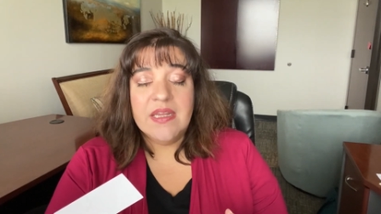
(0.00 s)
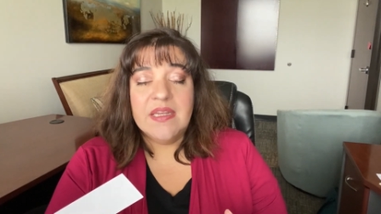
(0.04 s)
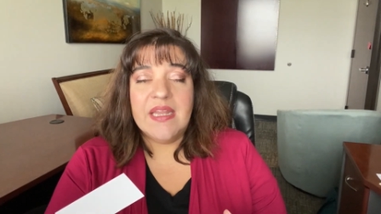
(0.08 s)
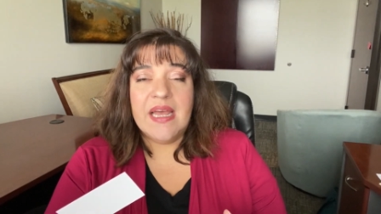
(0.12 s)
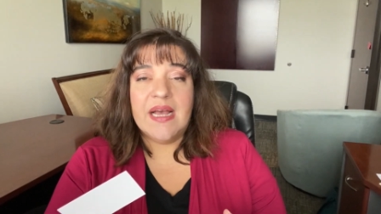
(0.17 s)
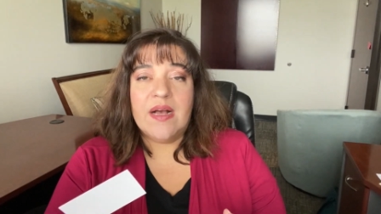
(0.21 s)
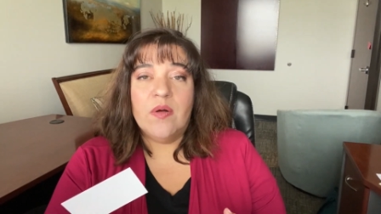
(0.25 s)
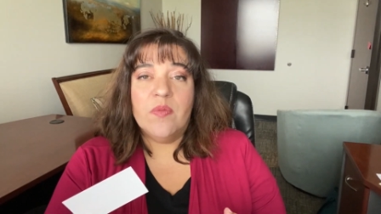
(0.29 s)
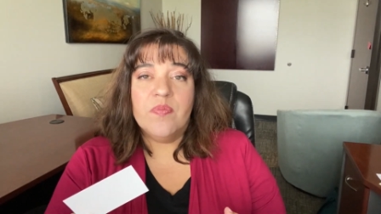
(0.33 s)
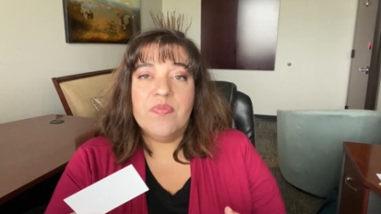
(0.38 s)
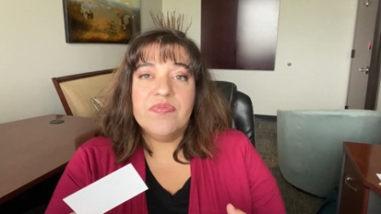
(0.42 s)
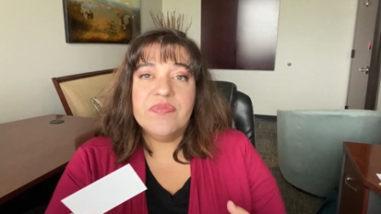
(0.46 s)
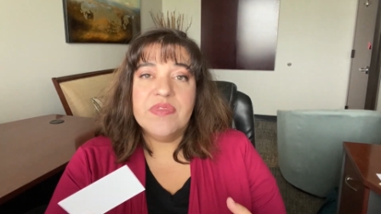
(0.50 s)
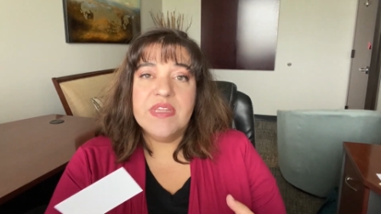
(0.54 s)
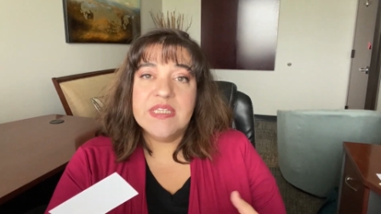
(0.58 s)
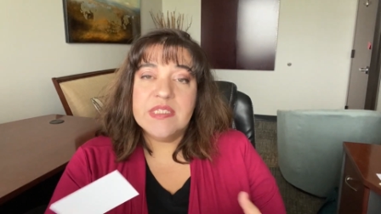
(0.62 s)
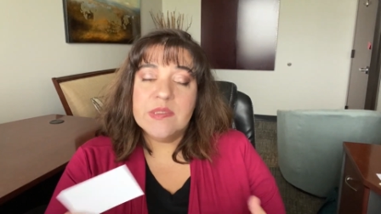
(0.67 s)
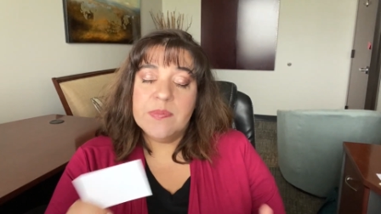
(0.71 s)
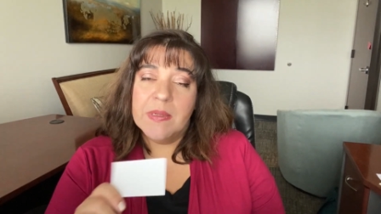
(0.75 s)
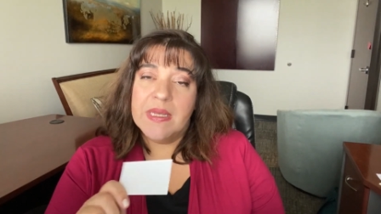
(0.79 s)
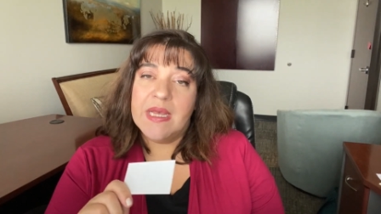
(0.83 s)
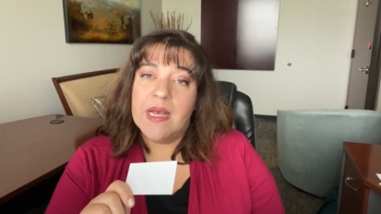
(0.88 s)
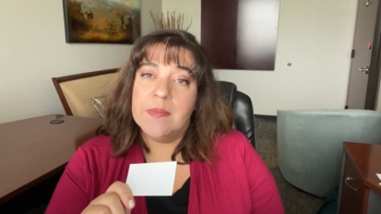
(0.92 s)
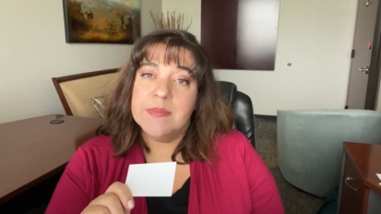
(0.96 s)
Now,
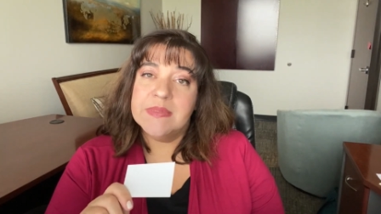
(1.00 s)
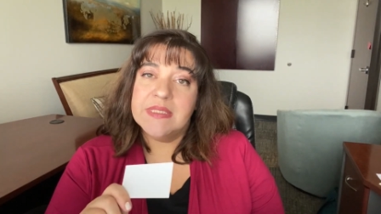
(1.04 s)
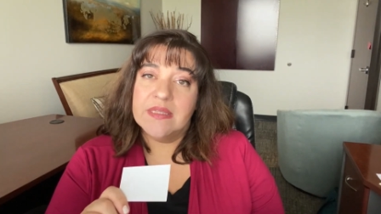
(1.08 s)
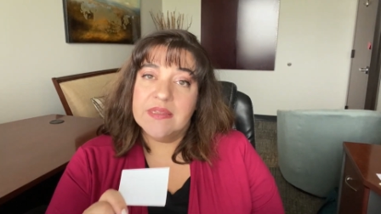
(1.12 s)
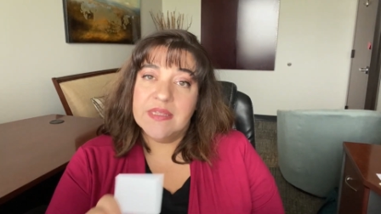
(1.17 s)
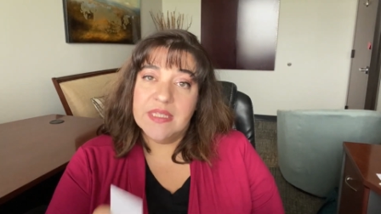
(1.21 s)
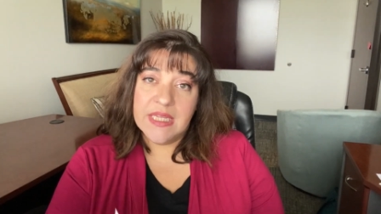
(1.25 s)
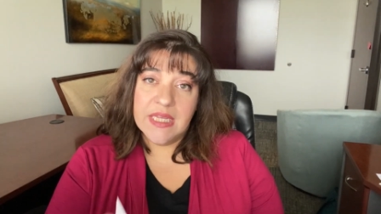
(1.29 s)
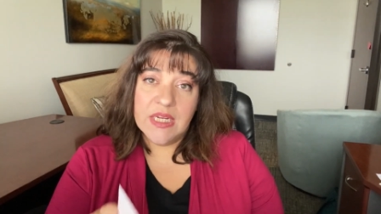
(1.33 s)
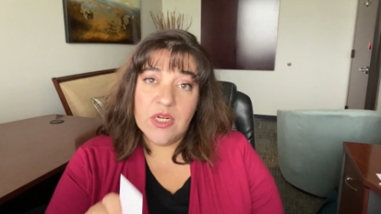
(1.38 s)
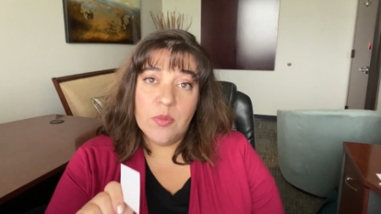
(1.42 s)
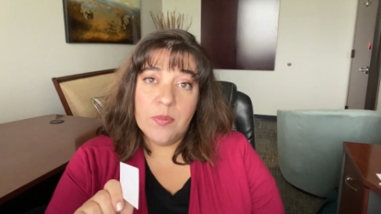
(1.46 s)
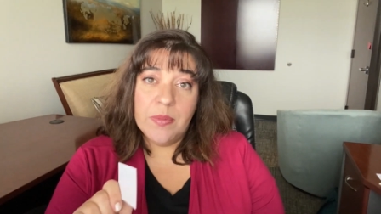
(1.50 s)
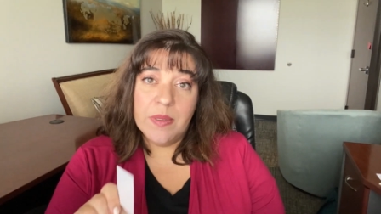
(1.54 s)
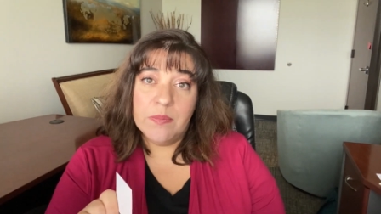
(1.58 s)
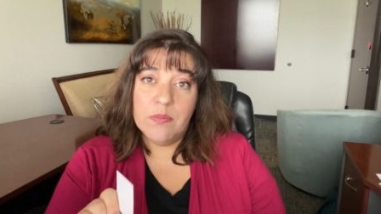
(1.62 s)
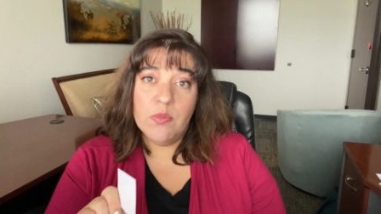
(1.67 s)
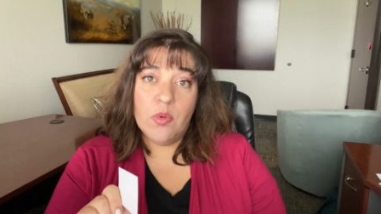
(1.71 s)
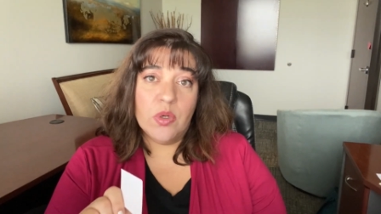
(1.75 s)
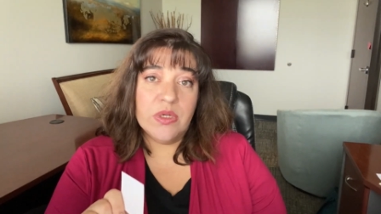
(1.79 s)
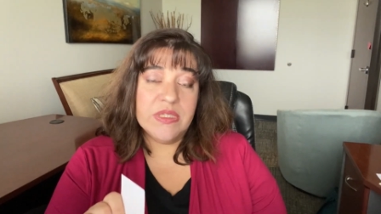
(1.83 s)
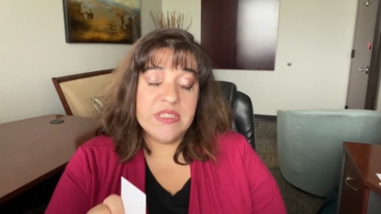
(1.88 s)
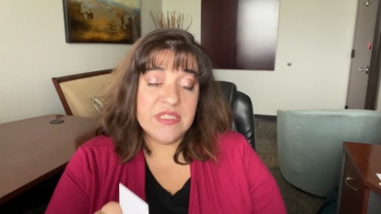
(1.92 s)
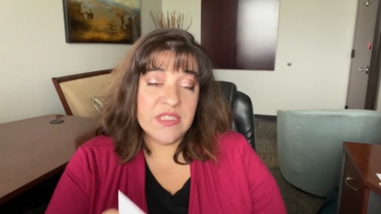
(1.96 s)
this becomes a little bit
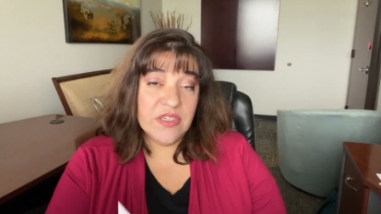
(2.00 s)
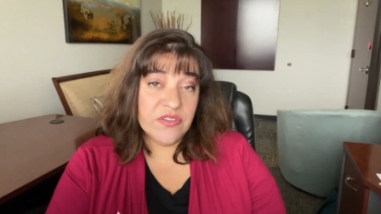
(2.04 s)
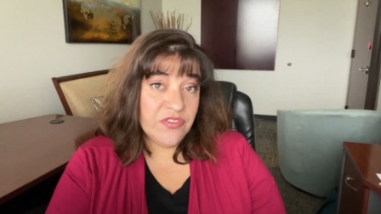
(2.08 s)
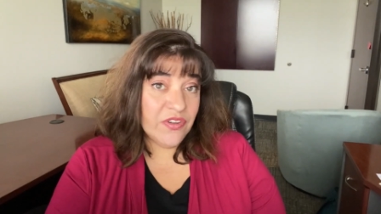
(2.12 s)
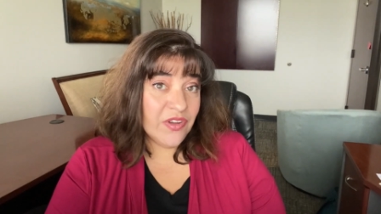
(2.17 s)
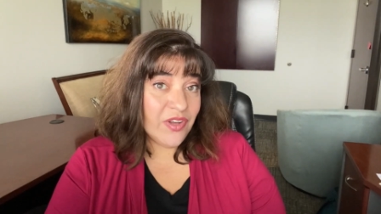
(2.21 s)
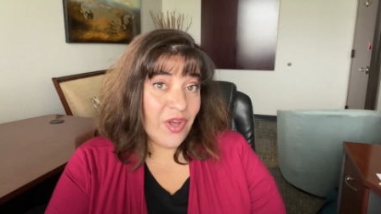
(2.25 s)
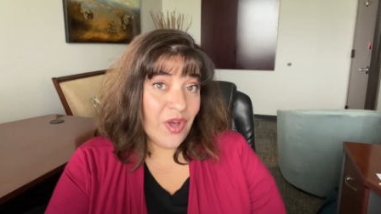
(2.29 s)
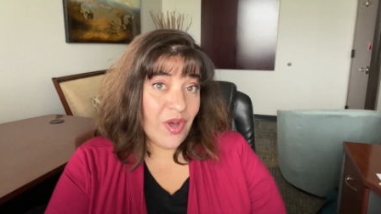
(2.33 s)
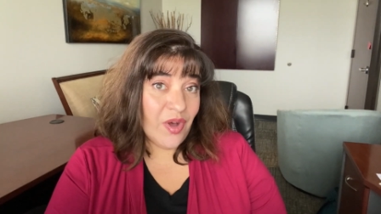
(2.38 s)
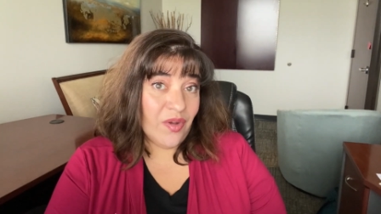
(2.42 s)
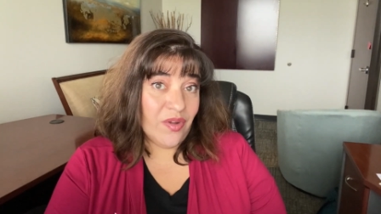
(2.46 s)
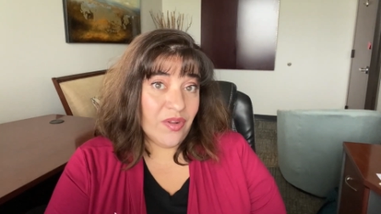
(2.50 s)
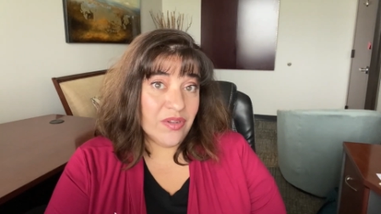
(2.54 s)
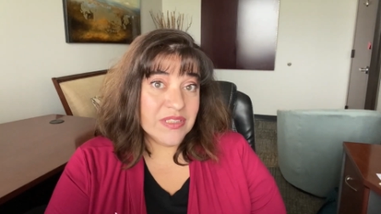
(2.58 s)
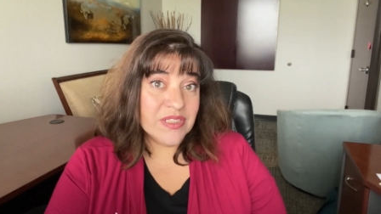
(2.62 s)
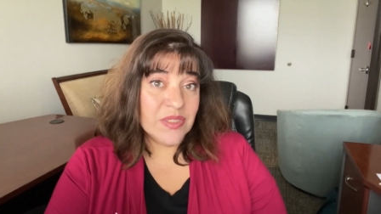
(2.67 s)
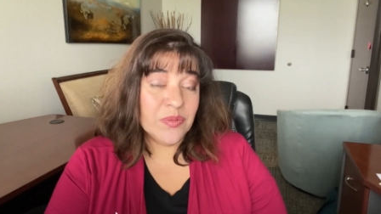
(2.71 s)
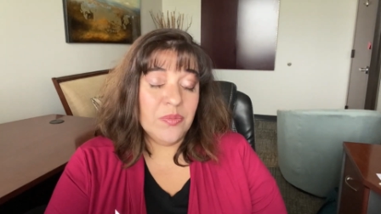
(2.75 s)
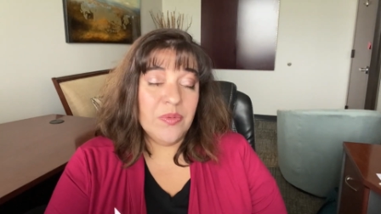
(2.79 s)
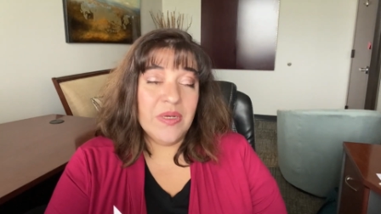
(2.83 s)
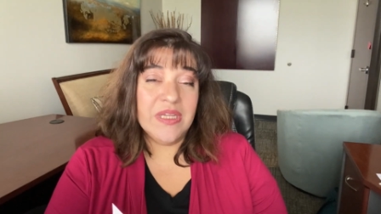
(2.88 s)
more difficult